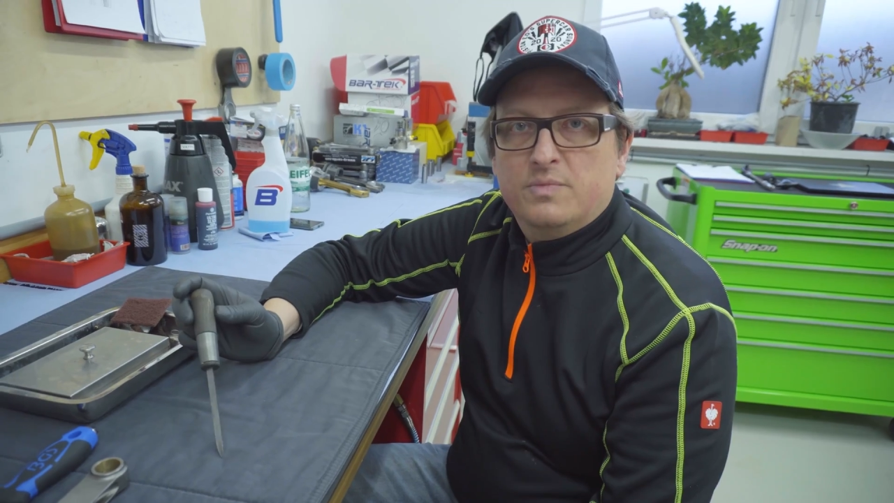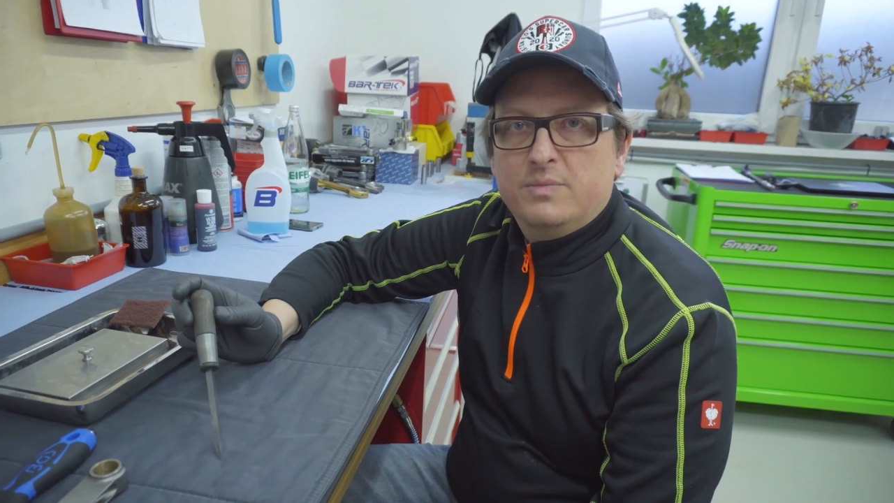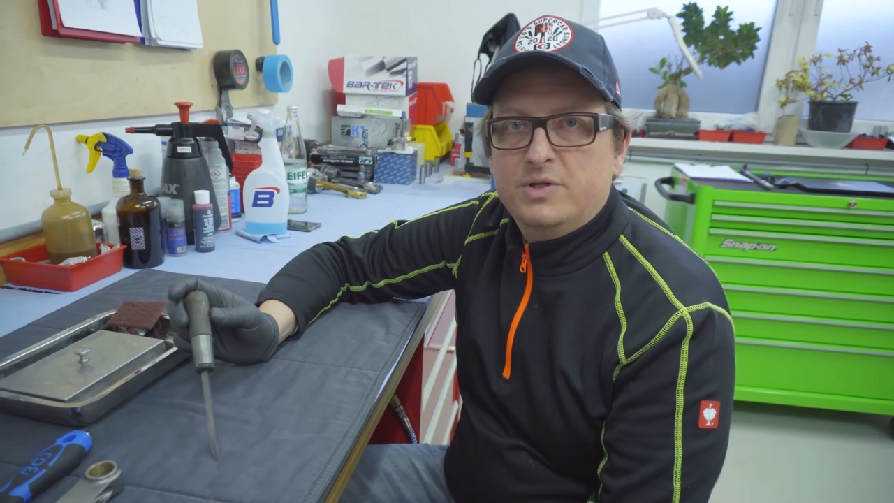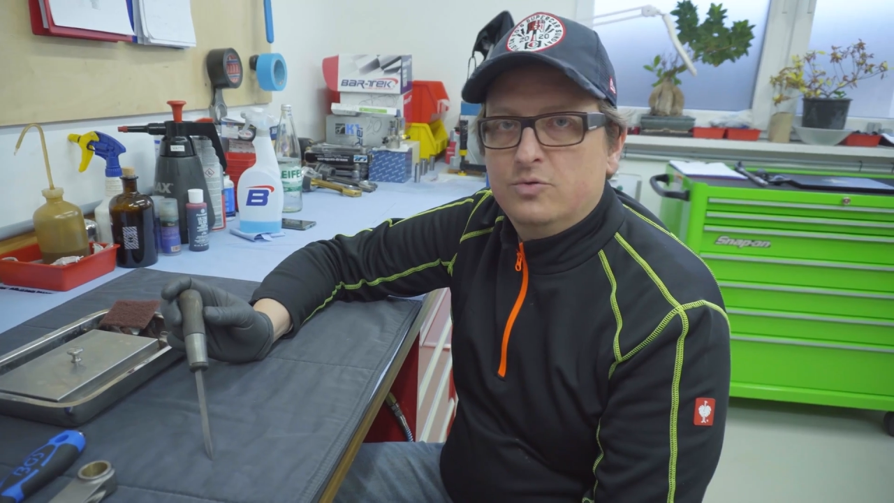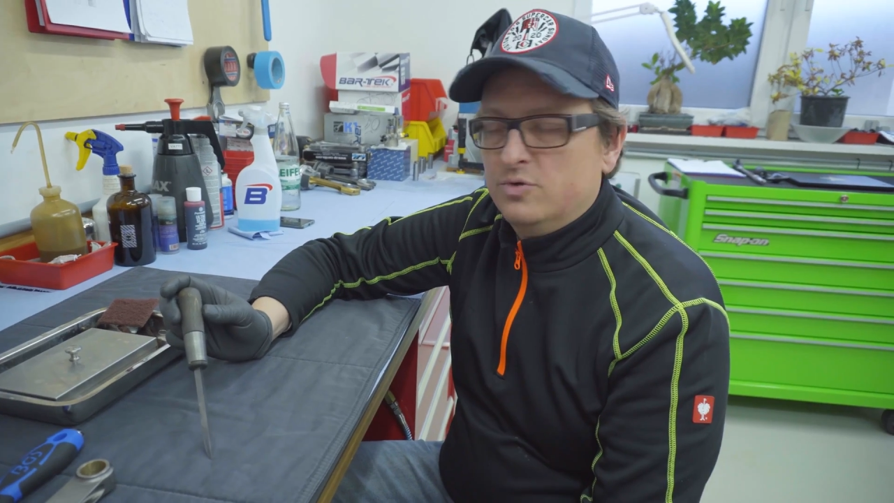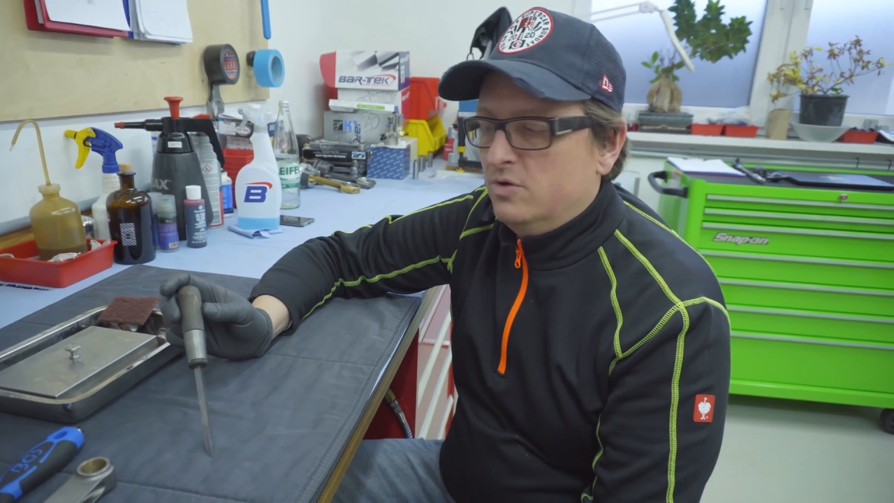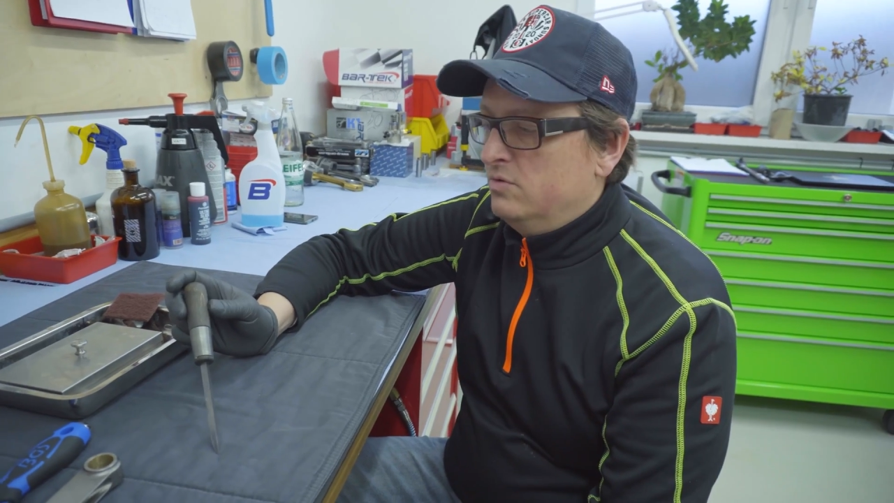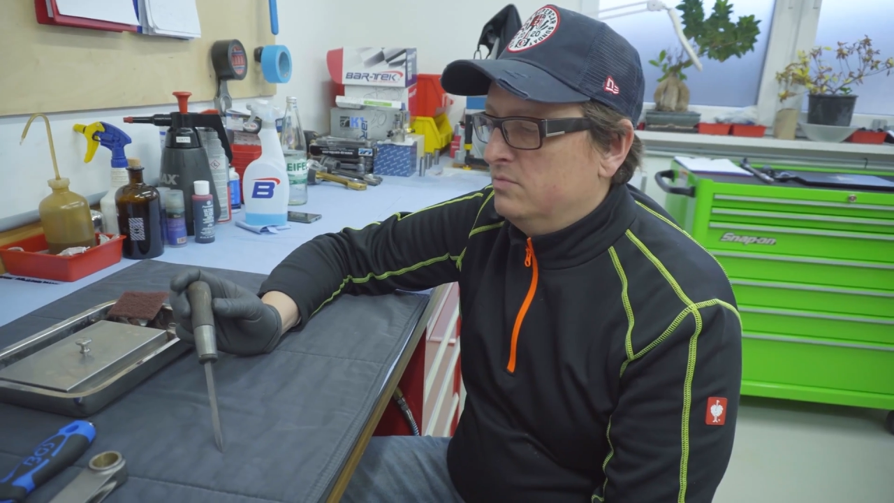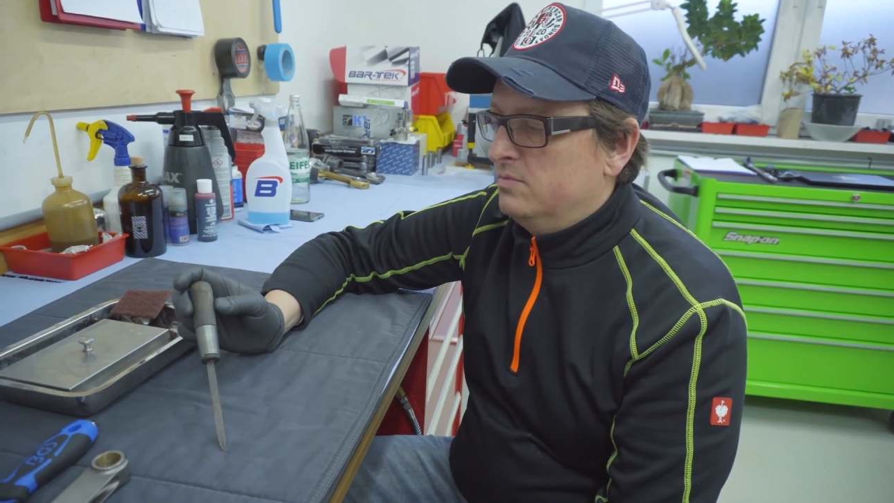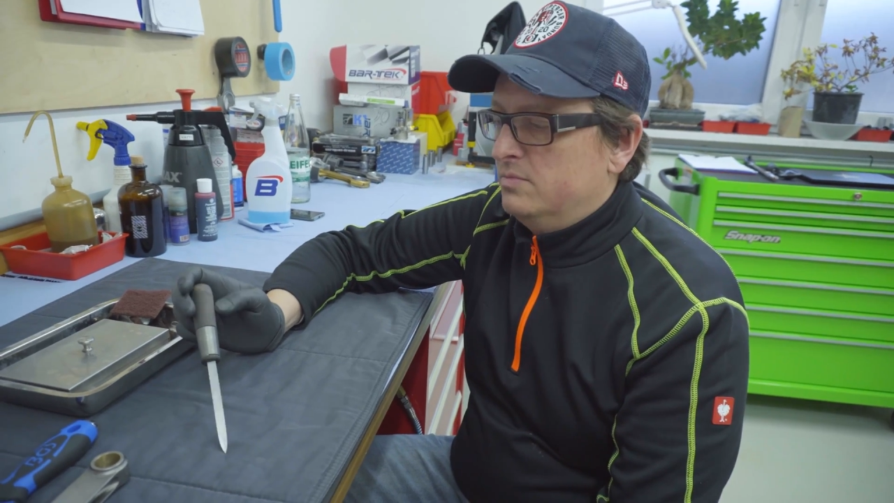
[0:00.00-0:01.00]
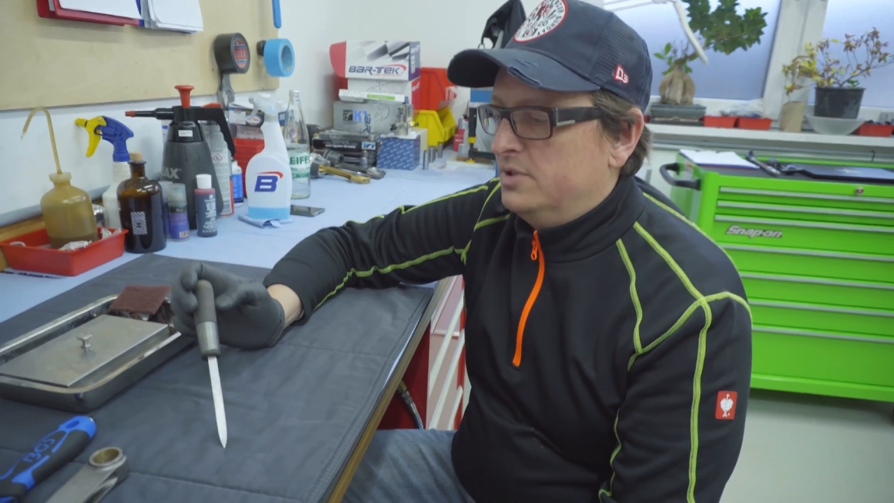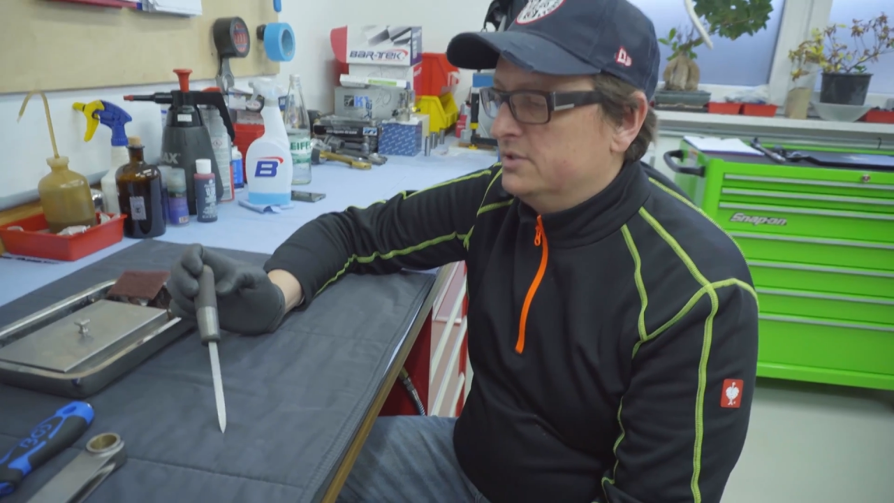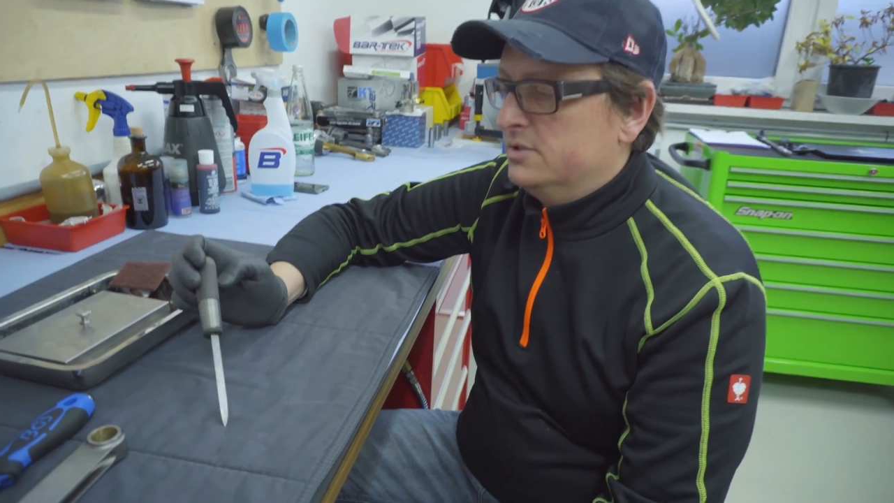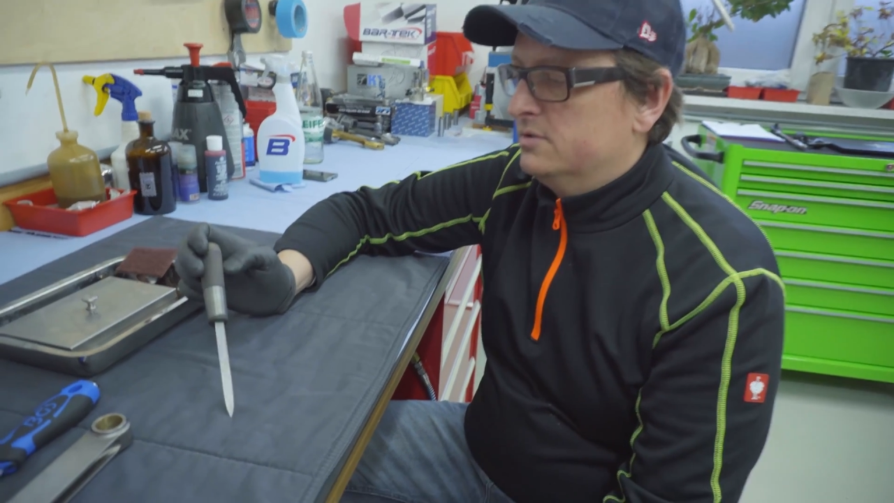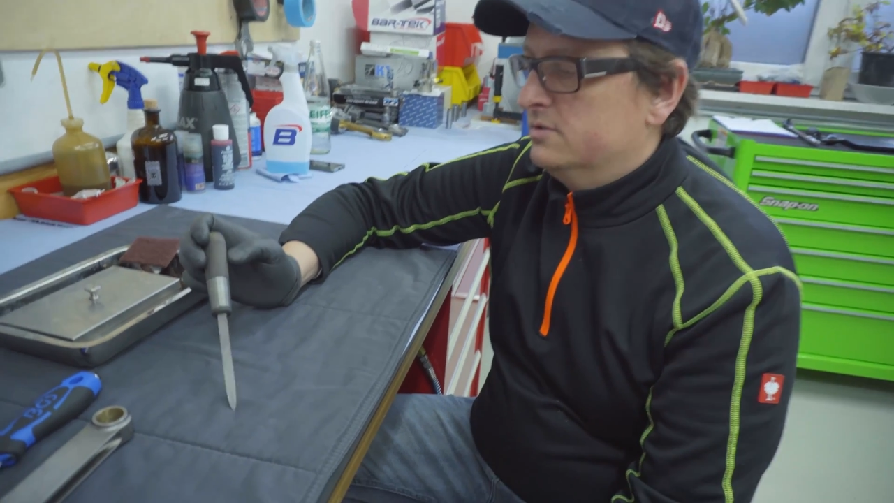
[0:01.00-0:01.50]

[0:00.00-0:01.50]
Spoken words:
Maybe you know, but